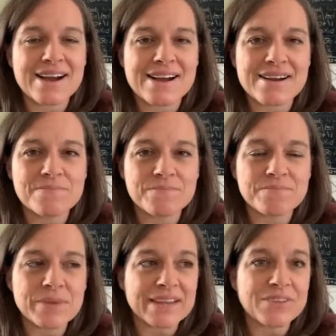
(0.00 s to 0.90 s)
Um,
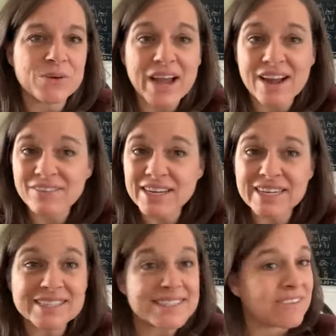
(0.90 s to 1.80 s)
but if you haven't,
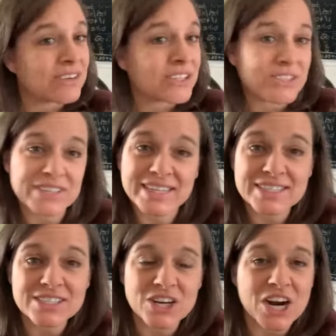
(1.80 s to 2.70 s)
it's never too late
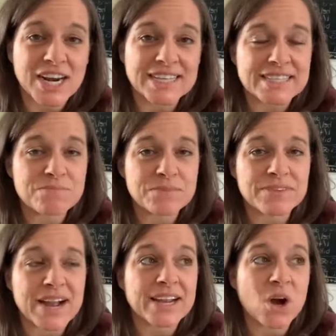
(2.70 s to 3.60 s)
to start and
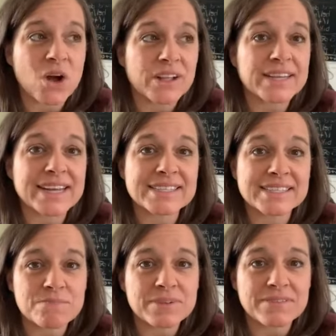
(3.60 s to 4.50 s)
simplify. I call it like
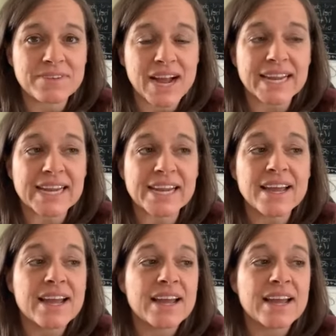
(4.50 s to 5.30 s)
simplifying